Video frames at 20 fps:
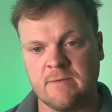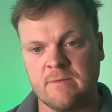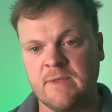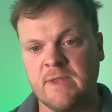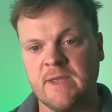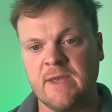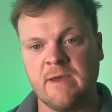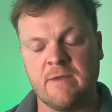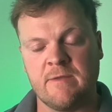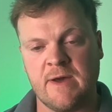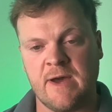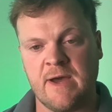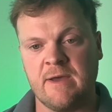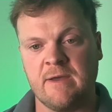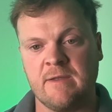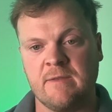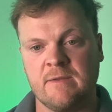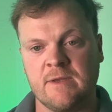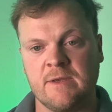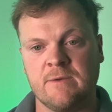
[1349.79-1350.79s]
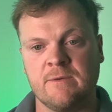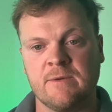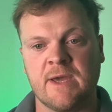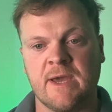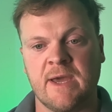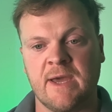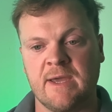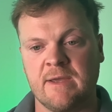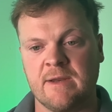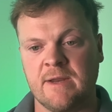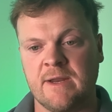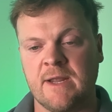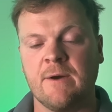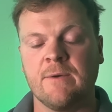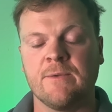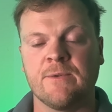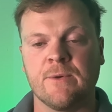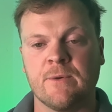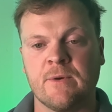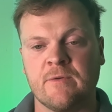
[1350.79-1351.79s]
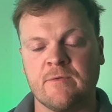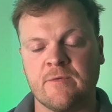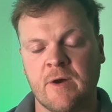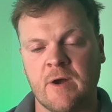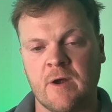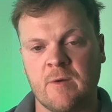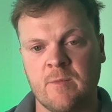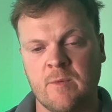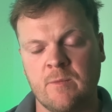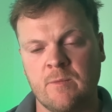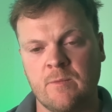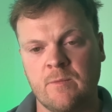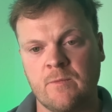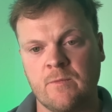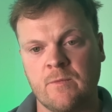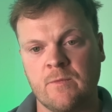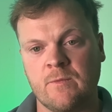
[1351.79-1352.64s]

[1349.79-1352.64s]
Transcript: near that in the UK in an outdoor environment